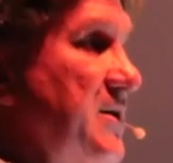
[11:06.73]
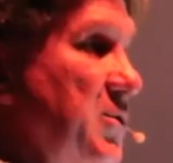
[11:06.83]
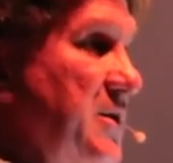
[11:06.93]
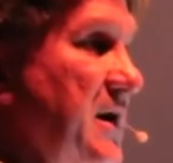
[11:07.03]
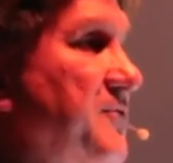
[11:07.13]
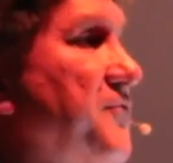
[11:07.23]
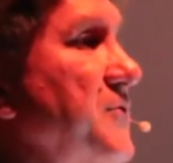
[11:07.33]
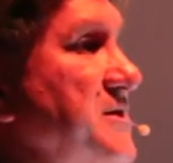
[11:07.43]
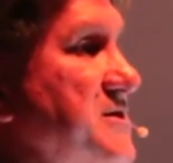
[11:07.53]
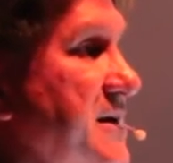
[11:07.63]
you would have a
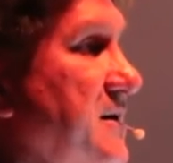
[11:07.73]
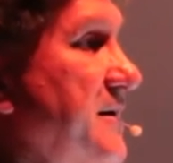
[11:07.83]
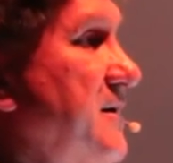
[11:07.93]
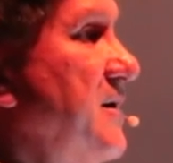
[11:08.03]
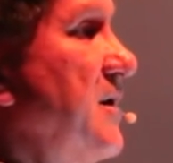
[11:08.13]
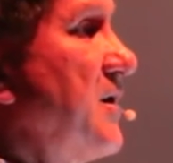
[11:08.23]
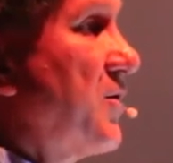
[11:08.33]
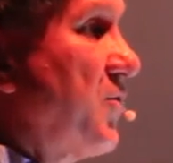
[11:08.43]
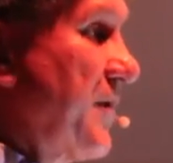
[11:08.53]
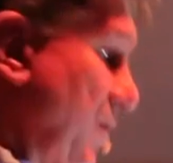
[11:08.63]
free sailing
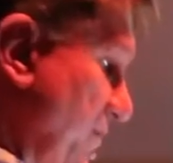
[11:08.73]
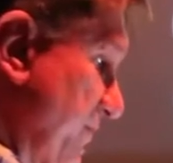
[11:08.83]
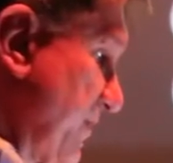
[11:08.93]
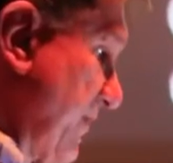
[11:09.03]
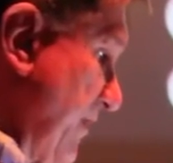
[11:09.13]
going over to